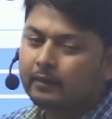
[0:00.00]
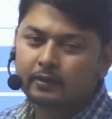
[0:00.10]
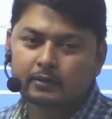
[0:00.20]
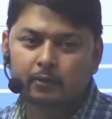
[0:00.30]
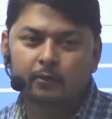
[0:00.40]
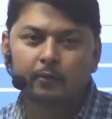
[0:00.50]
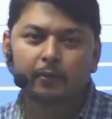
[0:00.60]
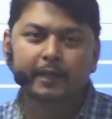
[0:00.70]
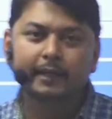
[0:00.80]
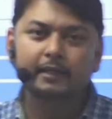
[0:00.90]
So,
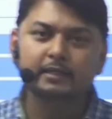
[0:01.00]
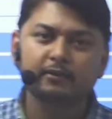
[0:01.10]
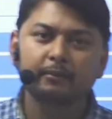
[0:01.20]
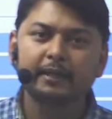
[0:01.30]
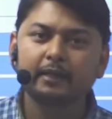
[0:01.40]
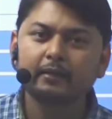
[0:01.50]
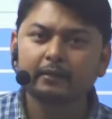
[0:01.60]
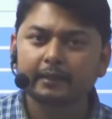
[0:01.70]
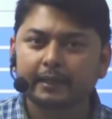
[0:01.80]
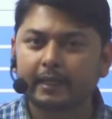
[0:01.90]
okay, this will be the
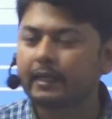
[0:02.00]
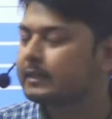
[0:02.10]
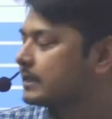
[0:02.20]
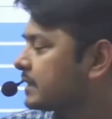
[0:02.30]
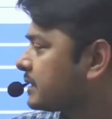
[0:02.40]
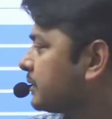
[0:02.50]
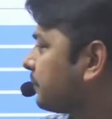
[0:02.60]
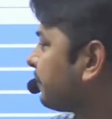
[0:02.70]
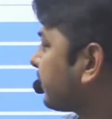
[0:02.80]
tillage system.